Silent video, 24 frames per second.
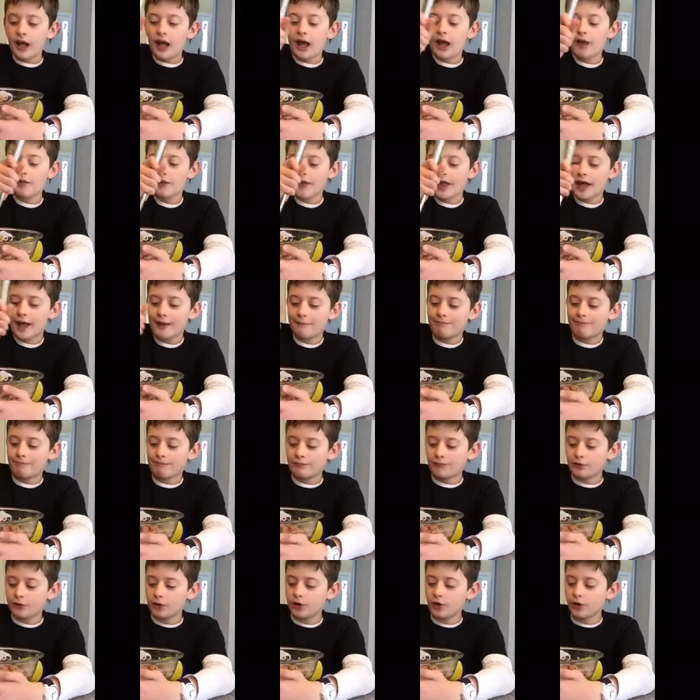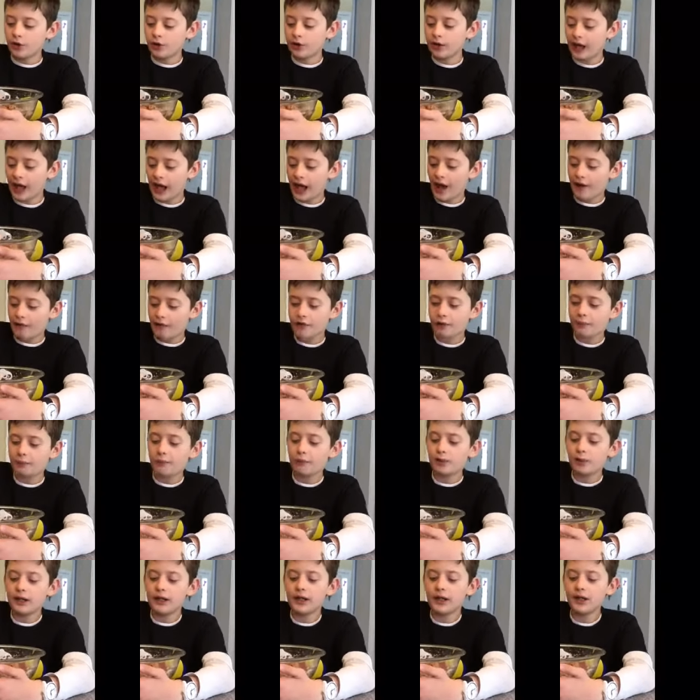And then you're going to have to
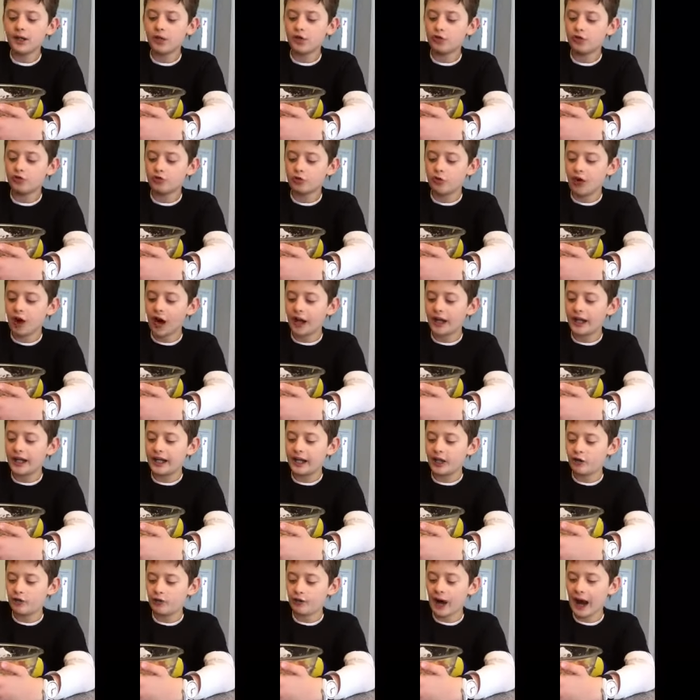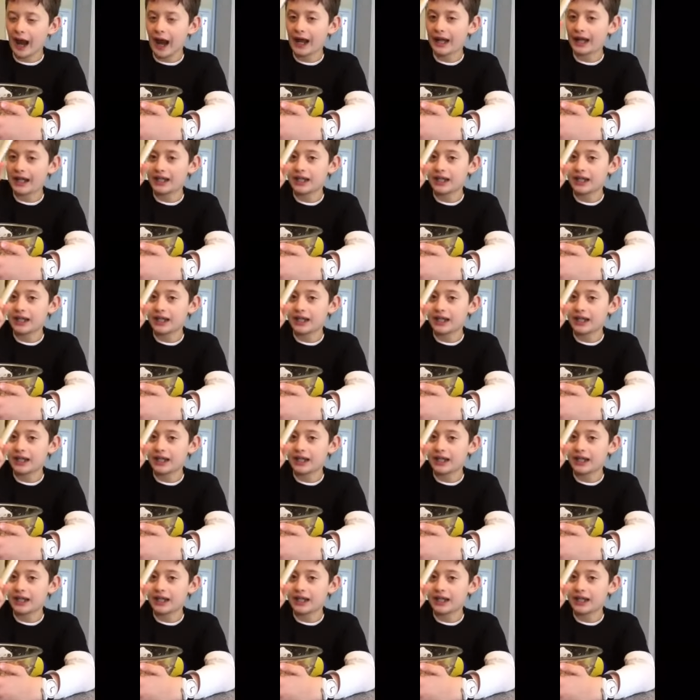put it in a drying rack.